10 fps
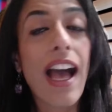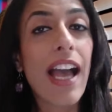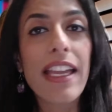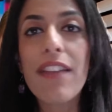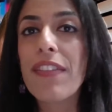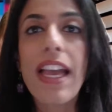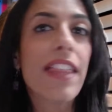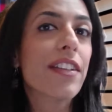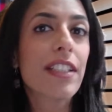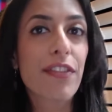I have
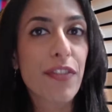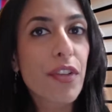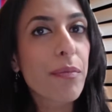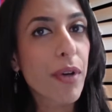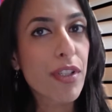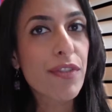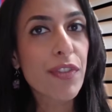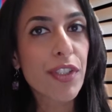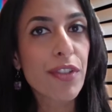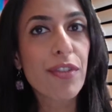gathered a few books
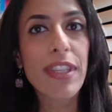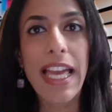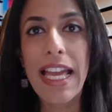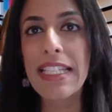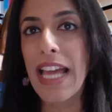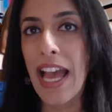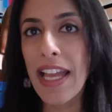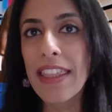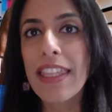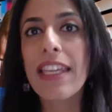for you that
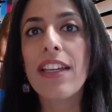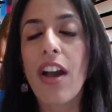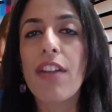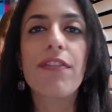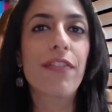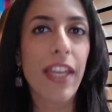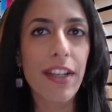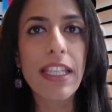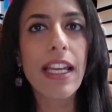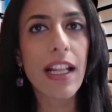I think are
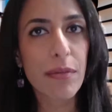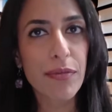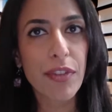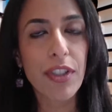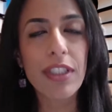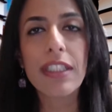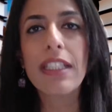very helpful.